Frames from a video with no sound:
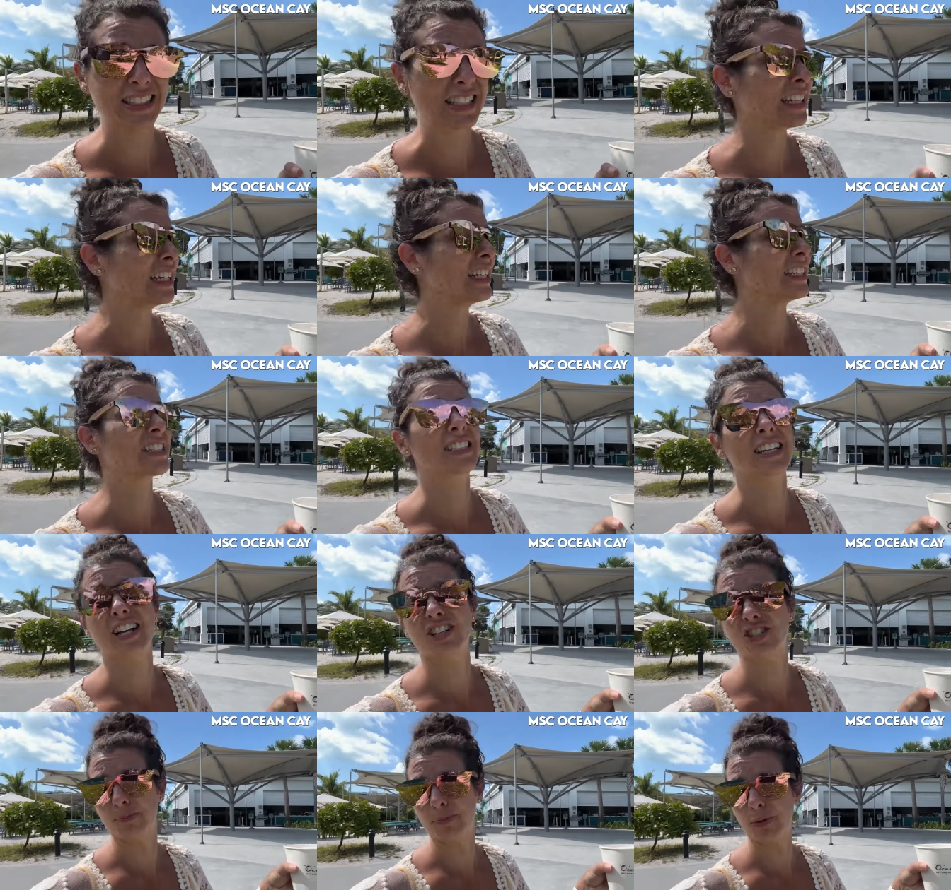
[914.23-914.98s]
It is
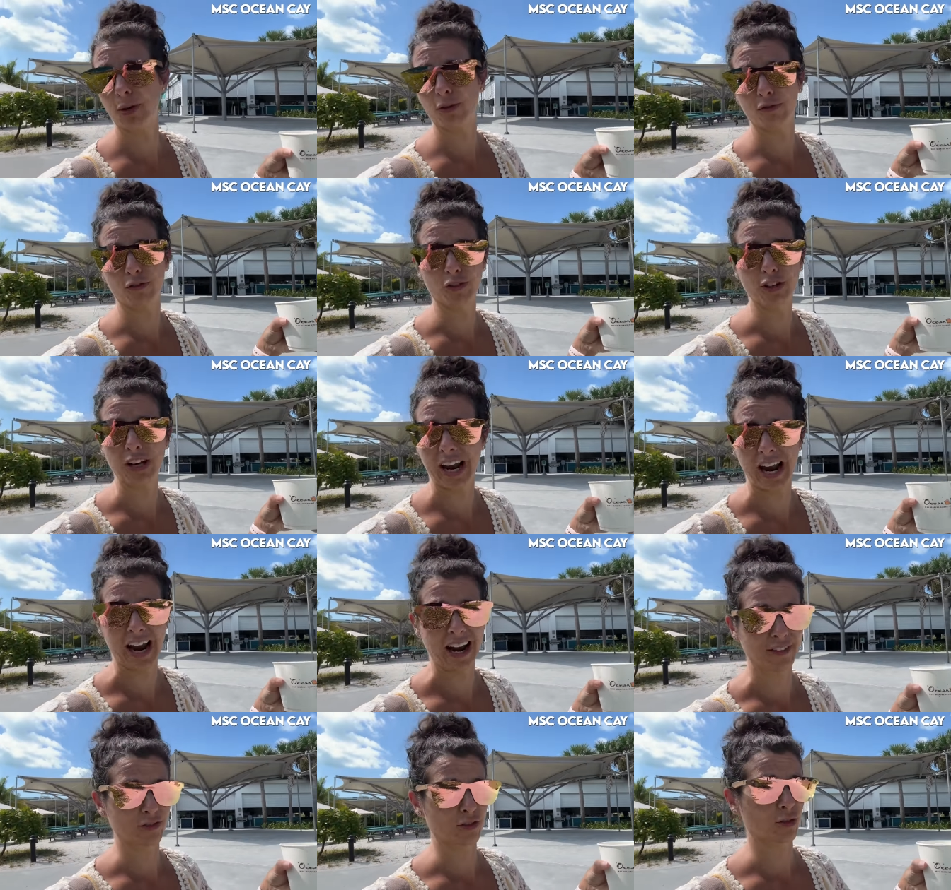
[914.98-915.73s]
such a beautiful day
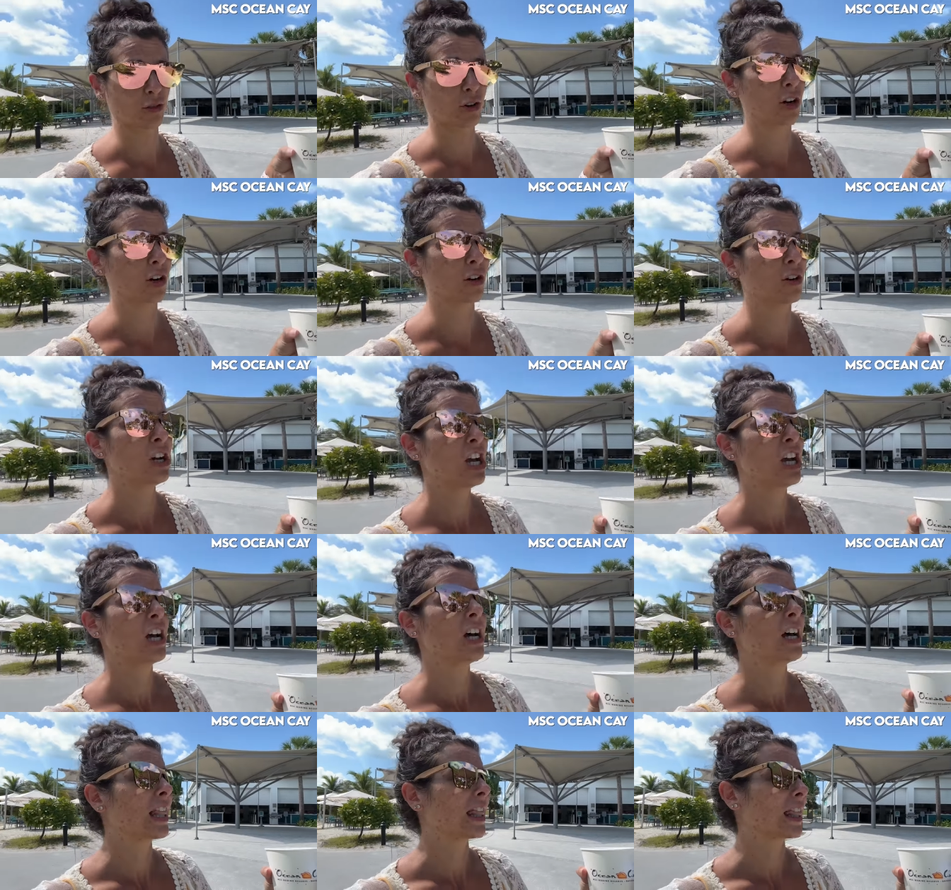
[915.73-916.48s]
after all
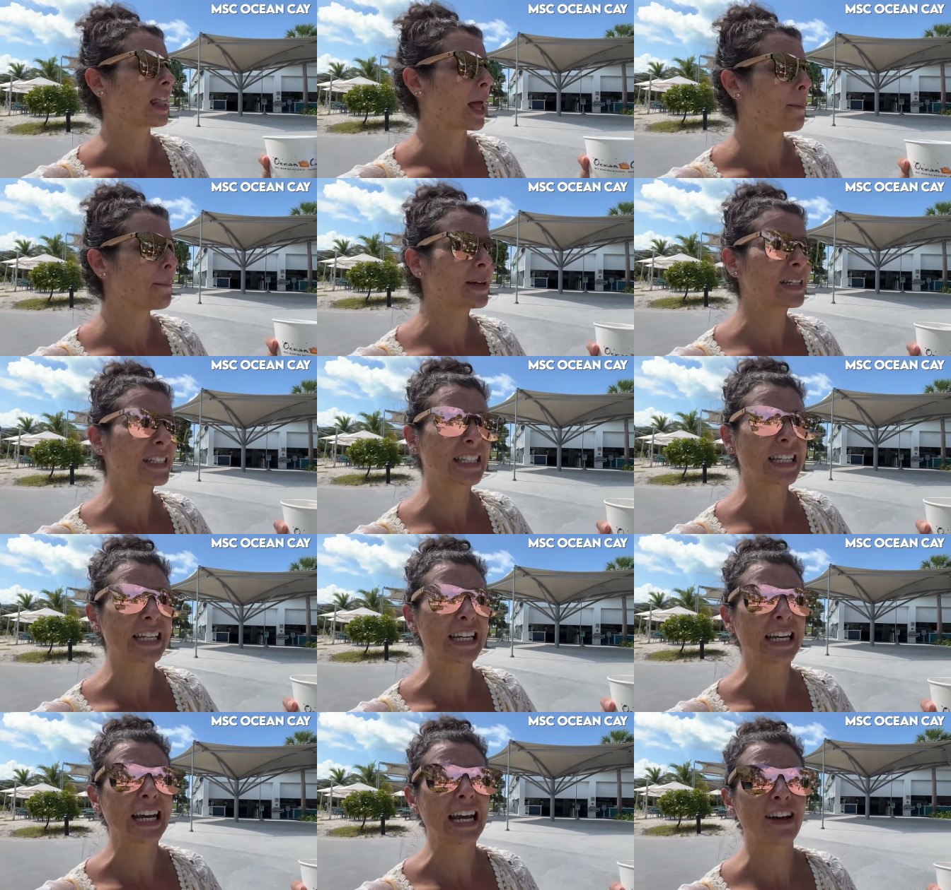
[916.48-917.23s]
let me
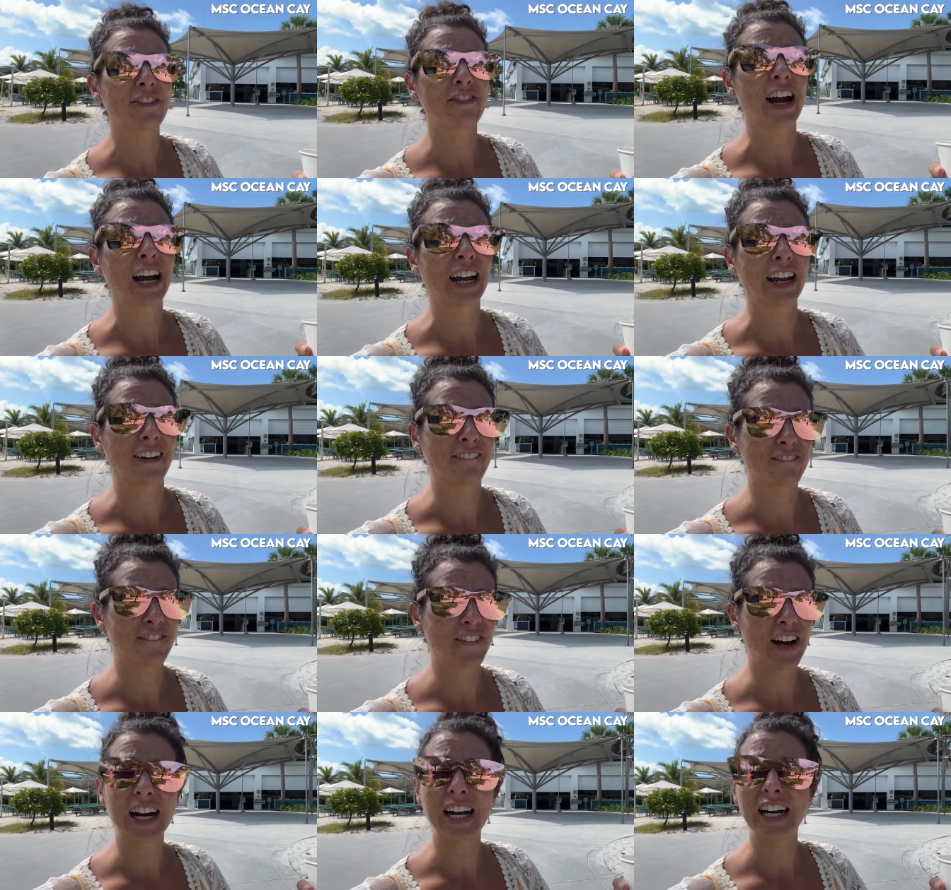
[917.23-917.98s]
see if I can
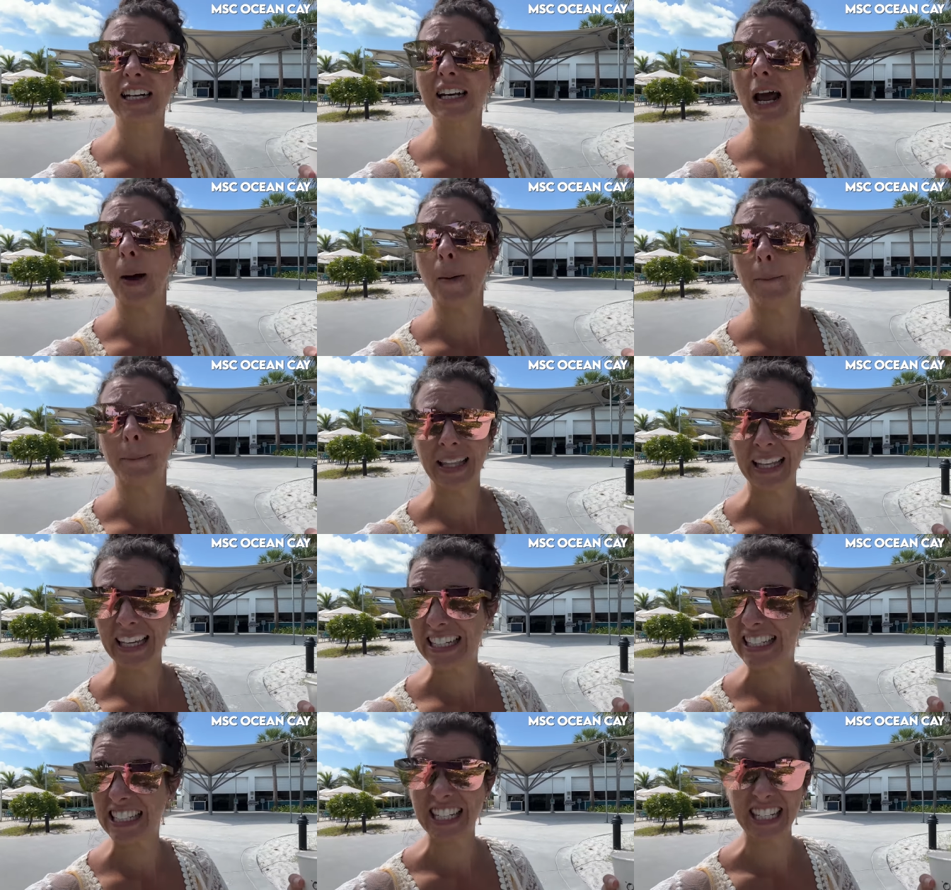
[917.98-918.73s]
find a
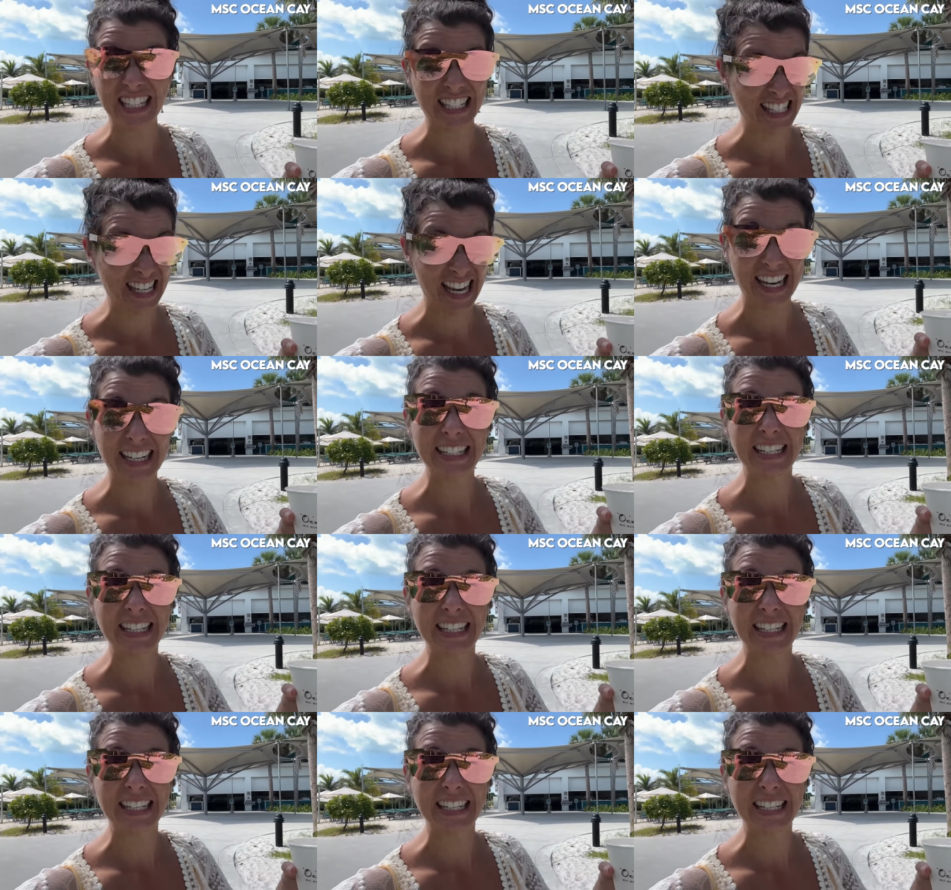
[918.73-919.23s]
place to sit.